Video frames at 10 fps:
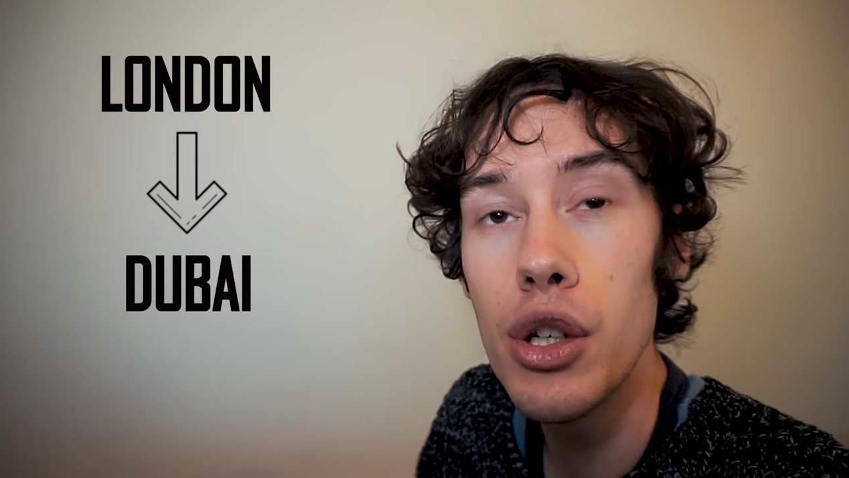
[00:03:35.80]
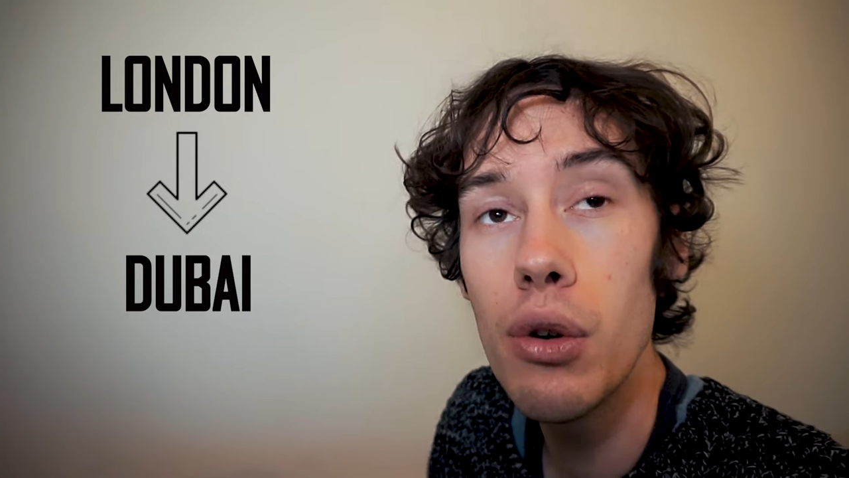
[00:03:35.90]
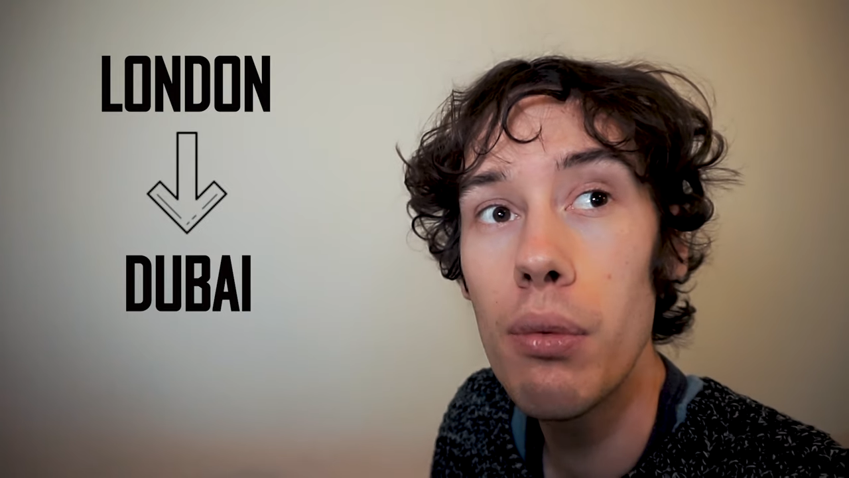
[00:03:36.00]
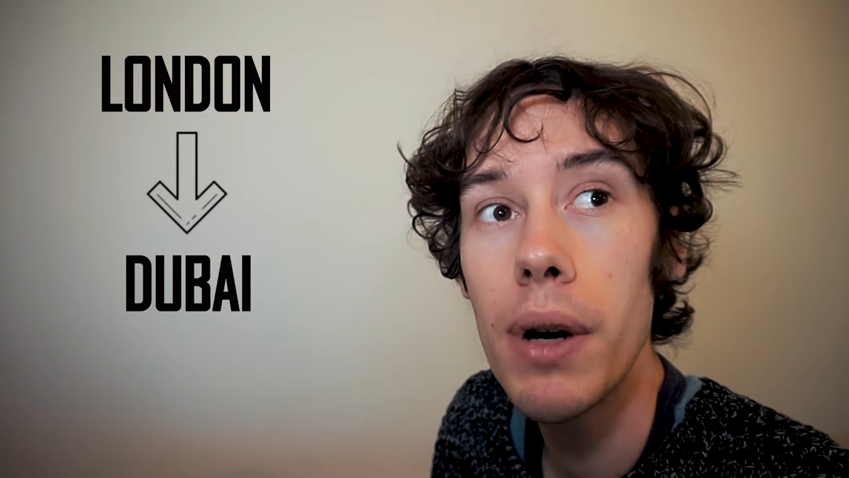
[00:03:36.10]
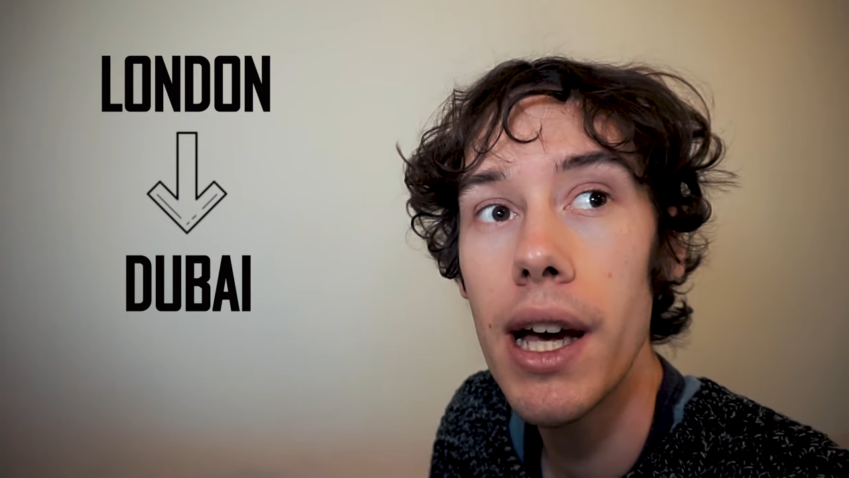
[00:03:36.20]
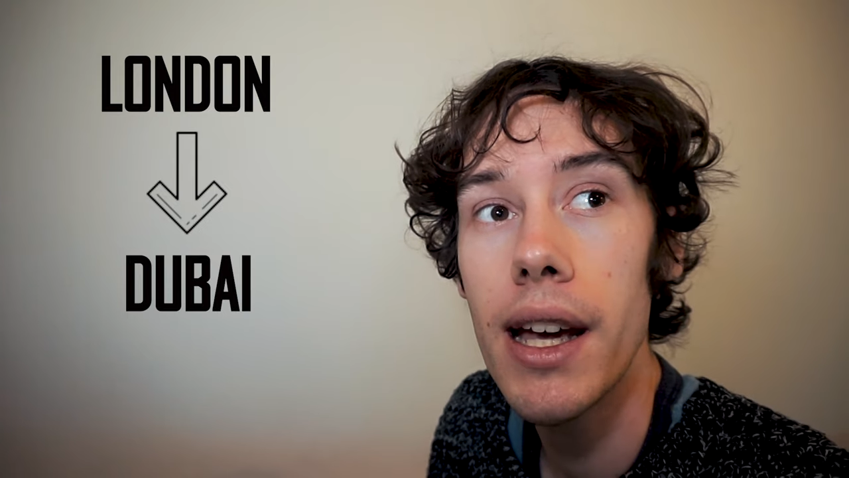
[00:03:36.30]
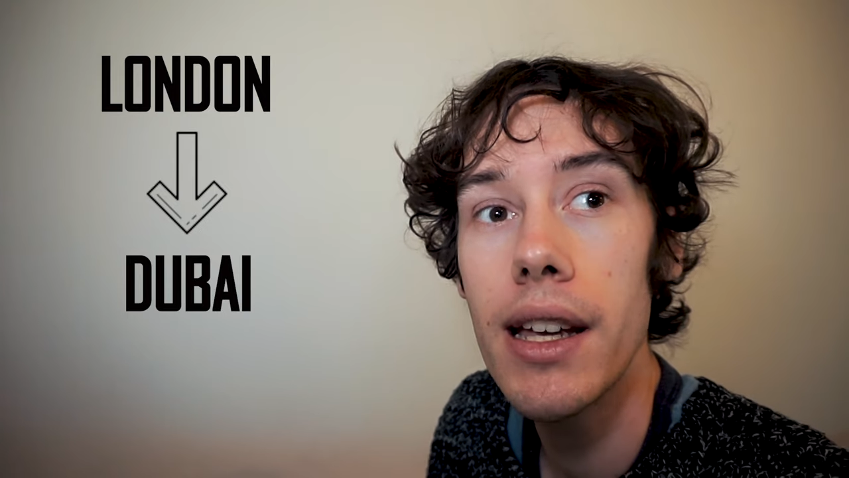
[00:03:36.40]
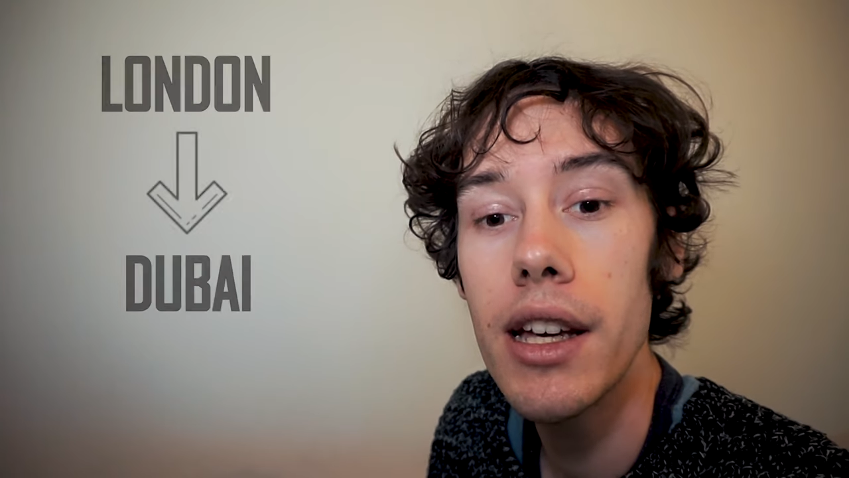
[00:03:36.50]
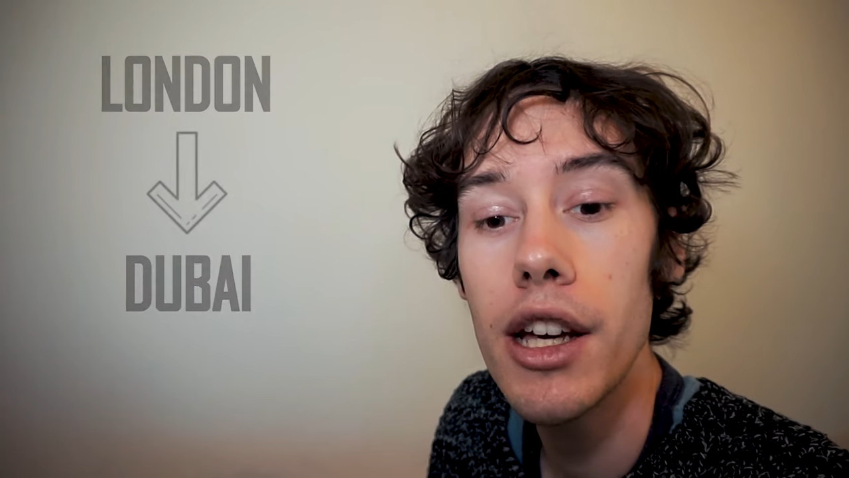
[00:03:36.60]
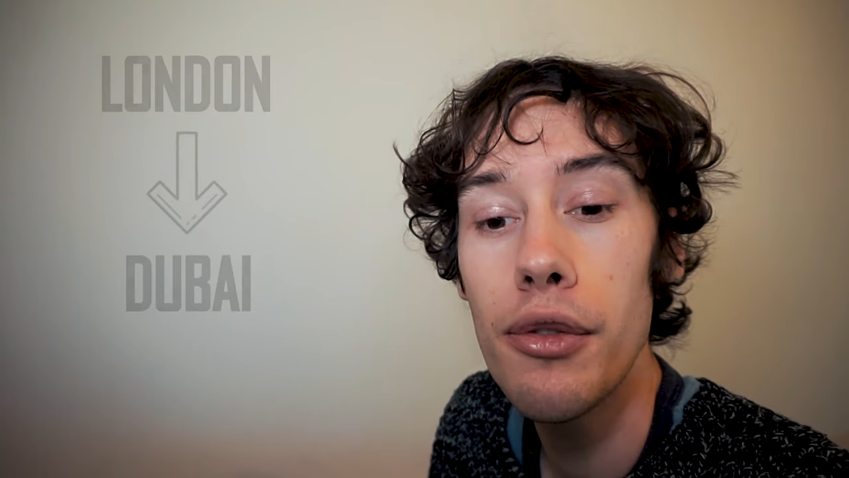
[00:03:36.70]
you will pay
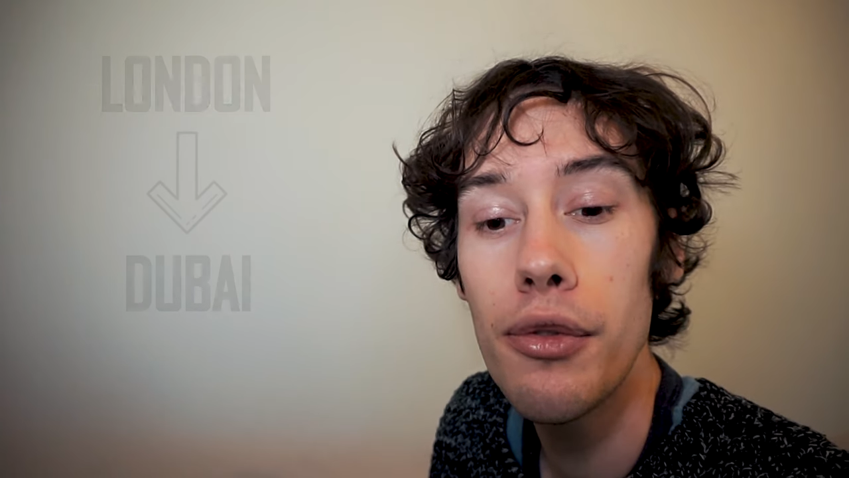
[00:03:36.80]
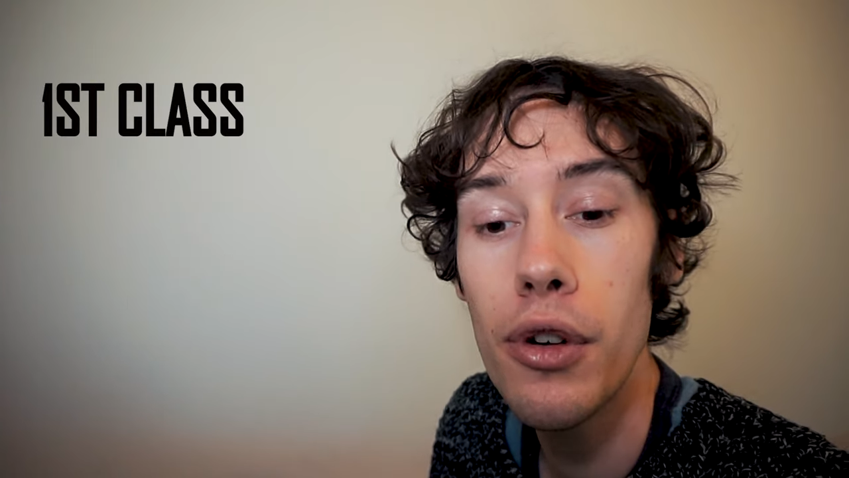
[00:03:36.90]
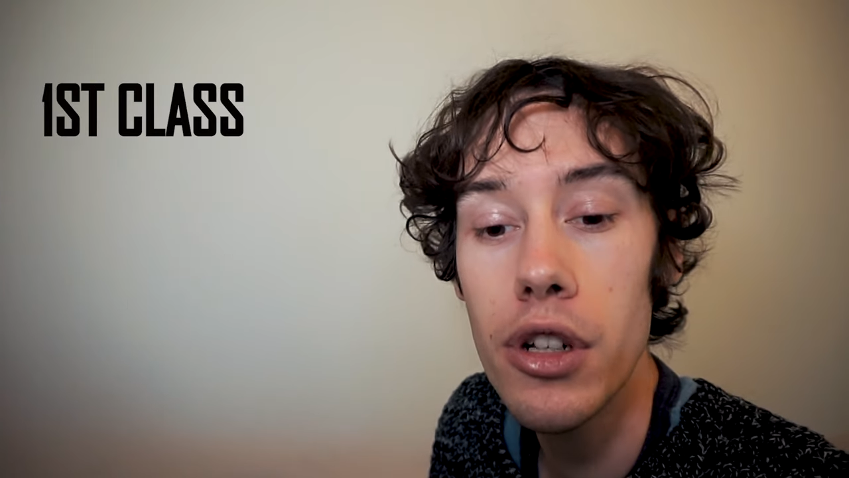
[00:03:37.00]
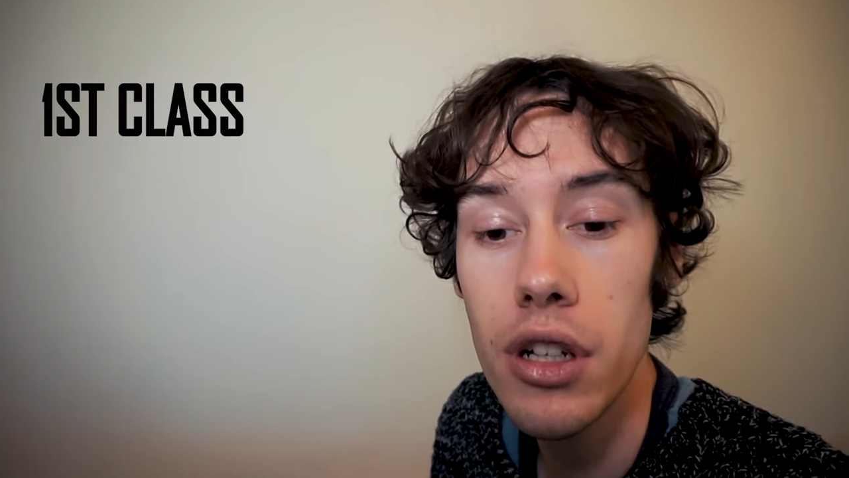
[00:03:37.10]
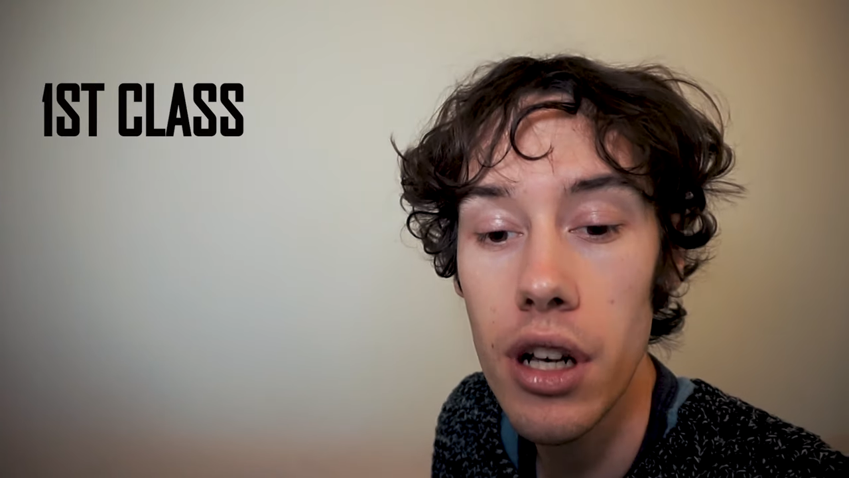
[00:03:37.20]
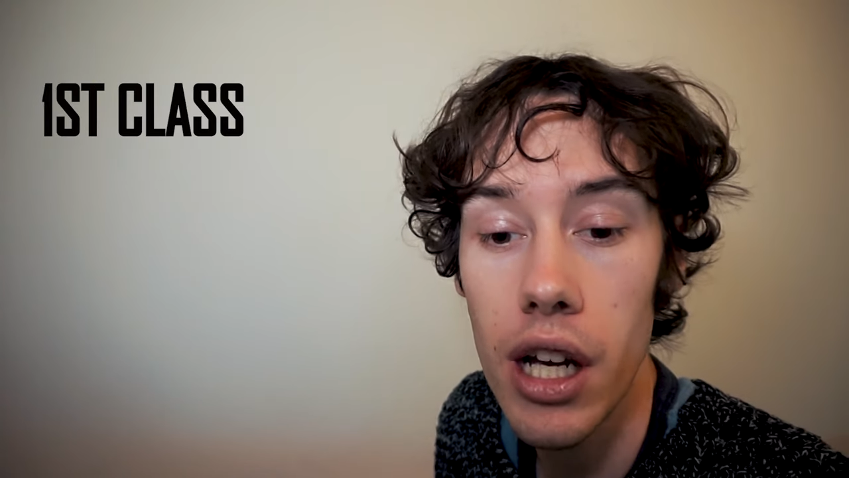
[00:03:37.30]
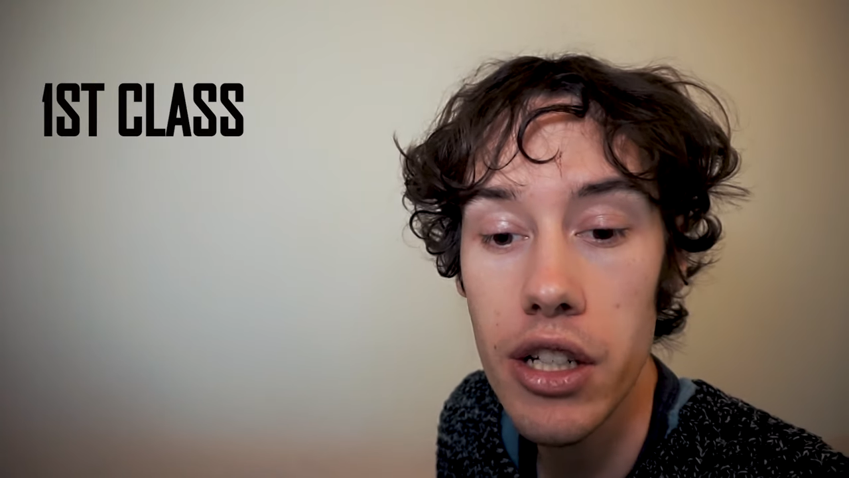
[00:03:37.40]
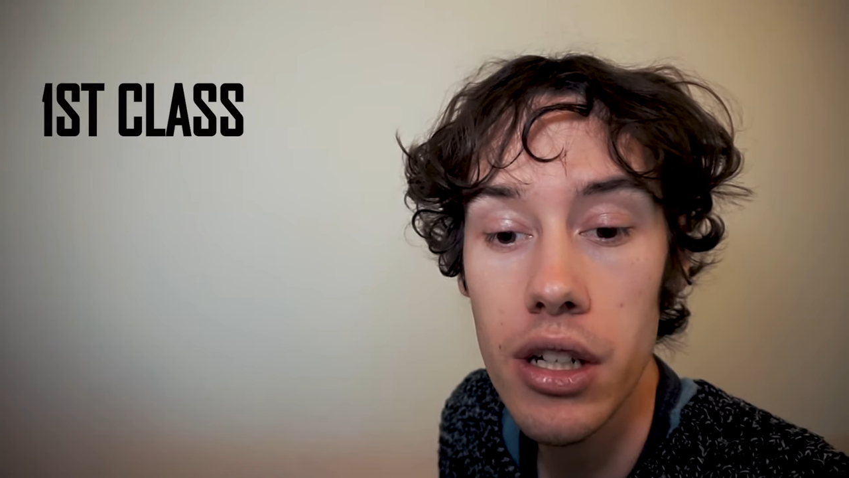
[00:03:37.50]
in first class